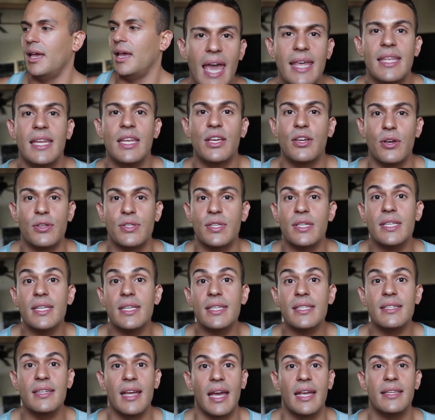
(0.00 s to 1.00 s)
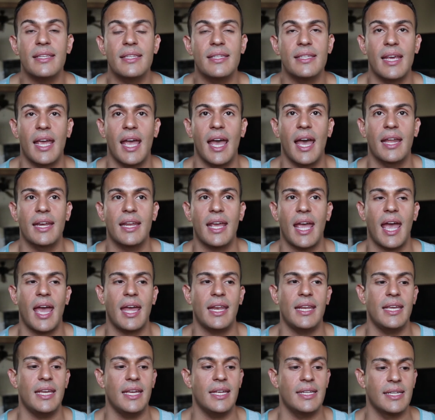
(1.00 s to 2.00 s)
And then he goes into his nightstand
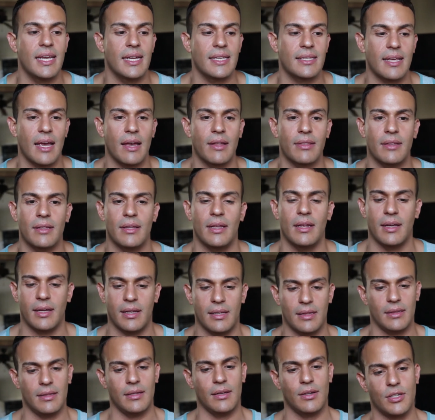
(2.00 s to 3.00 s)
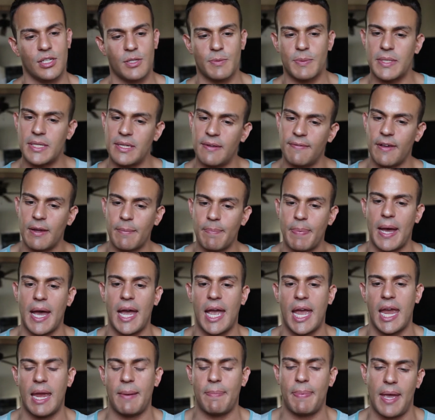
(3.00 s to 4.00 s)
and he takes out the like little specific
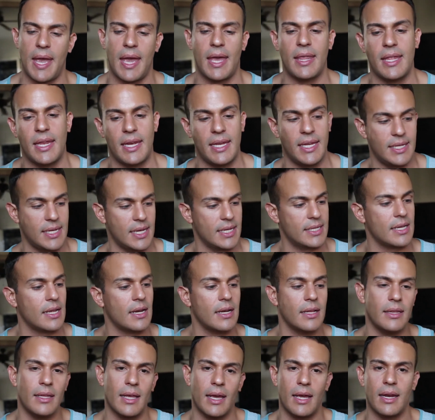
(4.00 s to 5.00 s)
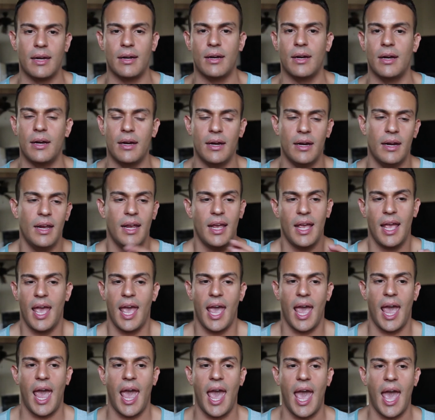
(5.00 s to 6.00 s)
pipe and then he takes out a lighter
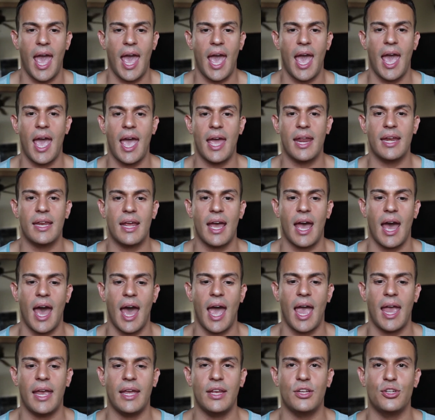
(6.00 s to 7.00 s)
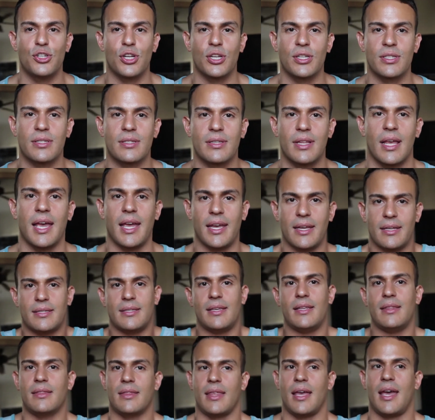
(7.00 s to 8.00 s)
and I just like
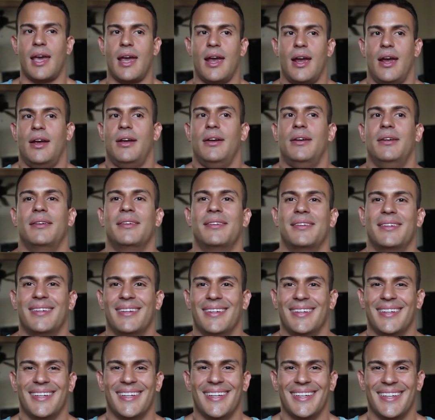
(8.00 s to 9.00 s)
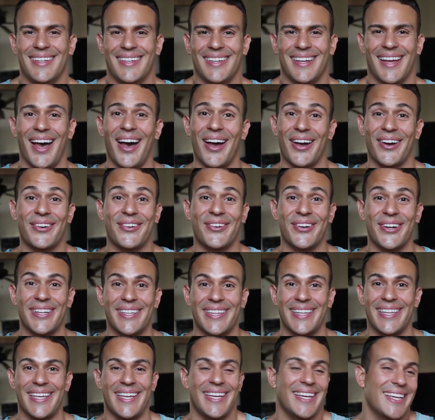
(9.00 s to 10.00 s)
sit there
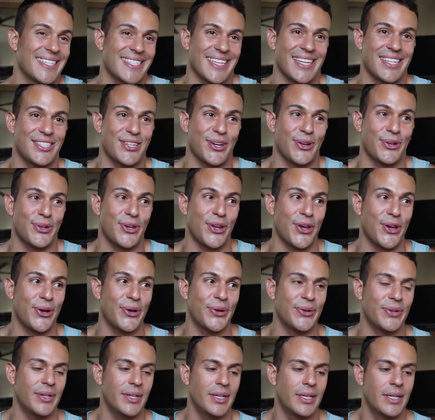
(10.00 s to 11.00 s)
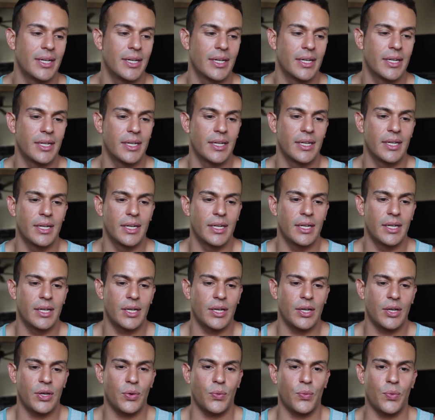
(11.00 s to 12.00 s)
awkwardly because I don't know
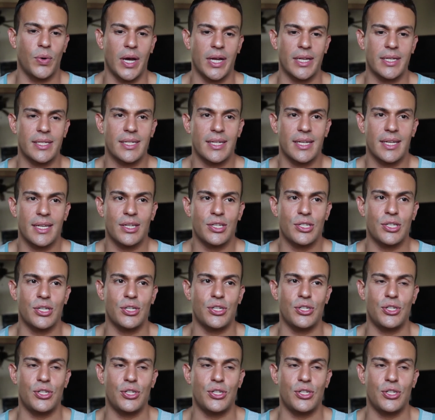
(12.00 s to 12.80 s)
what to